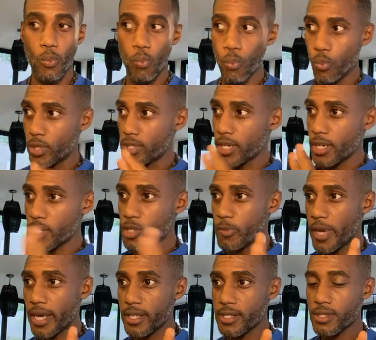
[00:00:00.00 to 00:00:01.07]
was in a
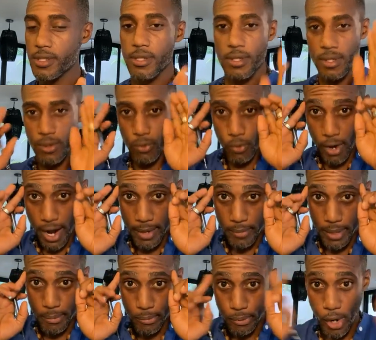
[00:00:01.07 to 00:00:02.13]
space where I had
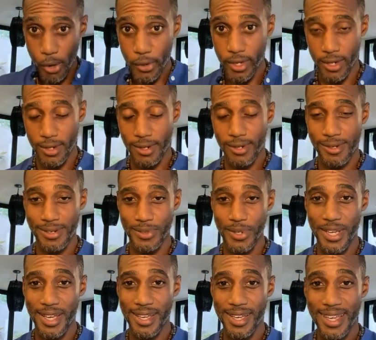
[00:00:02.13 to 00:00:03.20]
been broken,
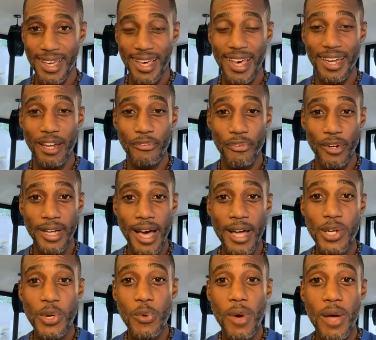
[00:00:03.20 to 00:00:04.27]
okay, and I forgot
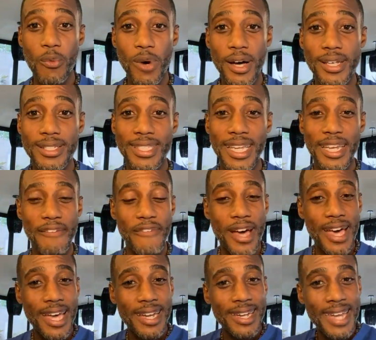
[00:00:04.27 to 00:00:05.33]
who I was. And if I
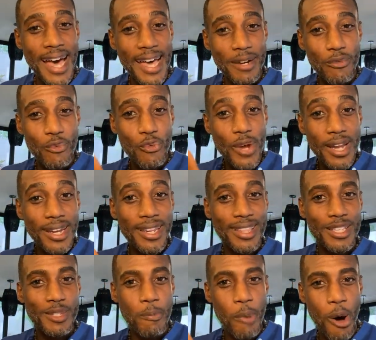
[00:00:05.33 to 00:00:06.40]
had not written
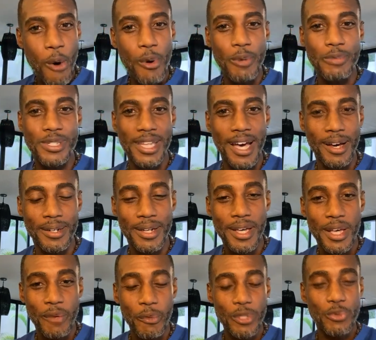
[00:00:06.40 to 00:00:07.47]
these poems down,
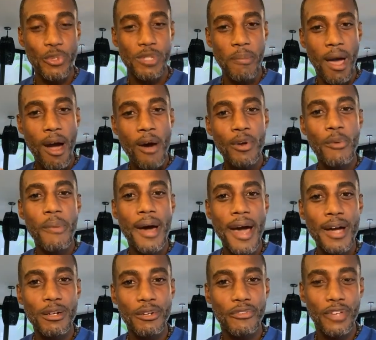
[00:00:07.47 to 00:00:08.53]
which was my
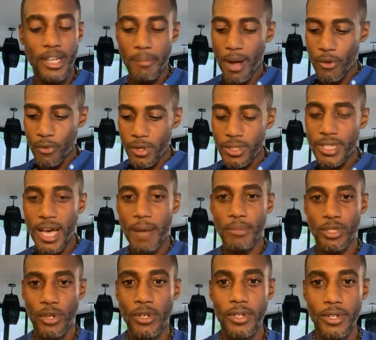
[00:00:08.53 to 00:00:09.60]
autobiography and my real-time
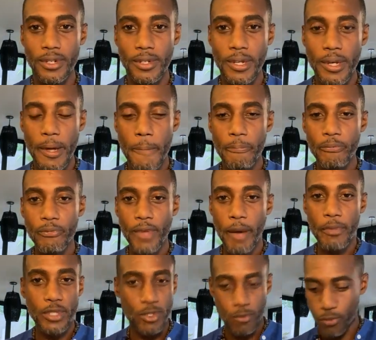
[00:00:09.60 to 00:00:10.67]
journal, I
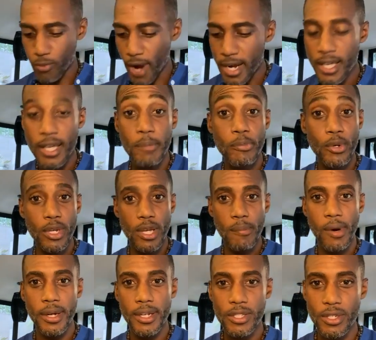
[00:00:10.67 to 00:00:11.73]
was just writing and putting them
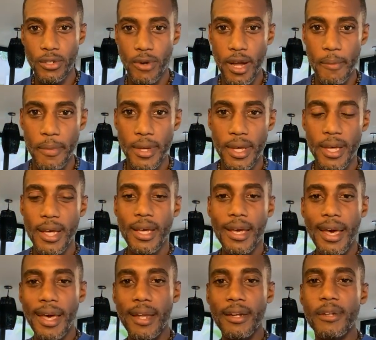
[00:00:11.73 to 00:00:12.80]
on Instagram,
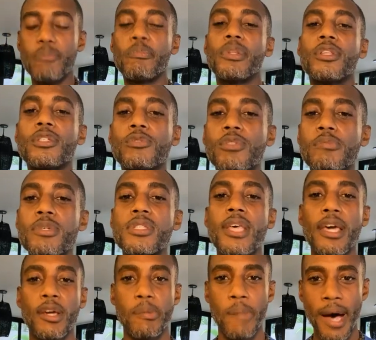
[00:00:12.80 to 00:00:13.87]
but this was me saying
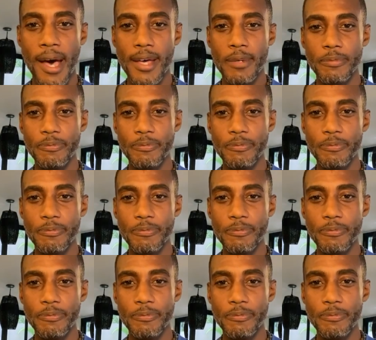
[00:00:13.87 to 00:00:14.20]
goodbye.